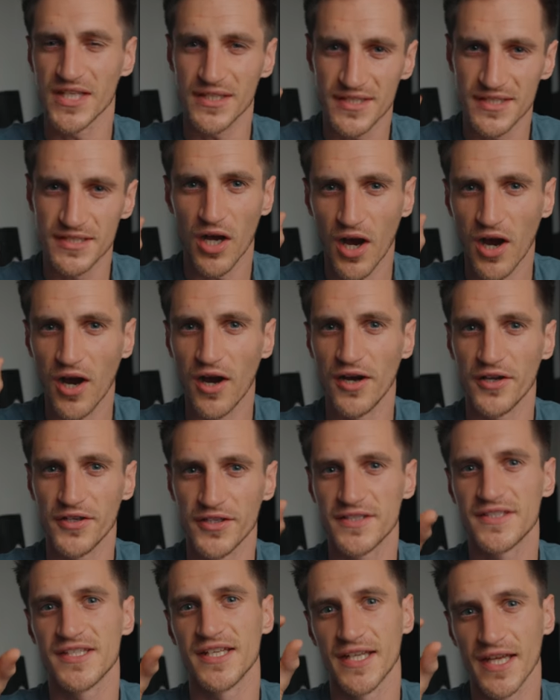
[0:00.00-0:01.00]
it's
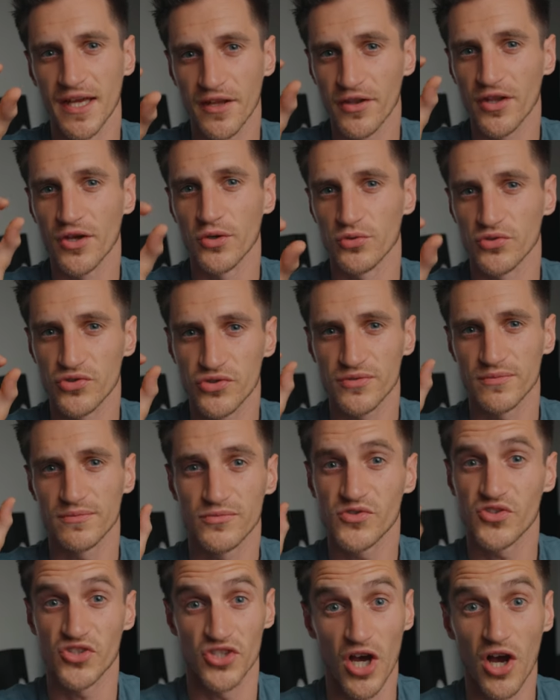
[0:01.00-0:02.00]
harder to get those
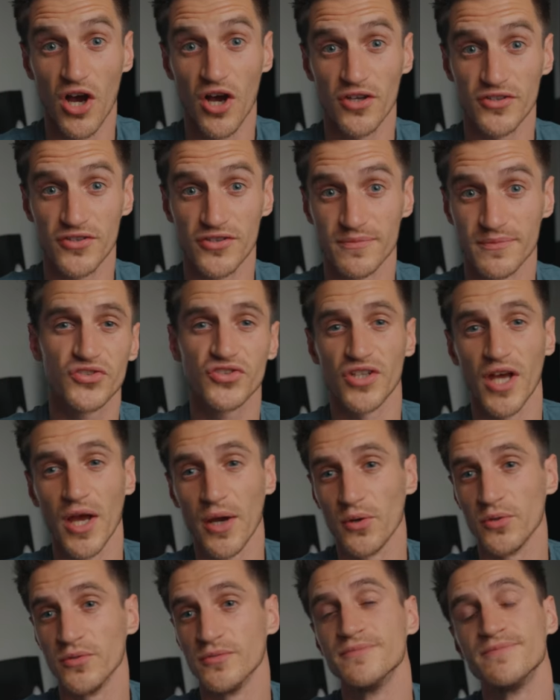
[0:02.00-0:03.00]
stars.
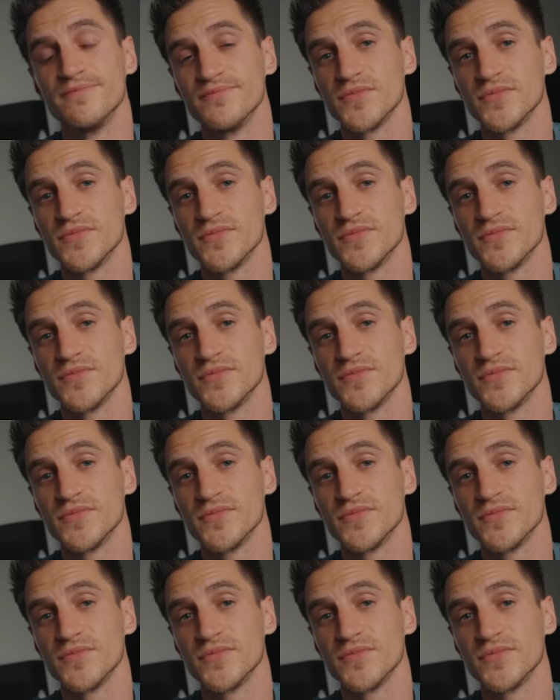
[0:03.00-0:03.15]
So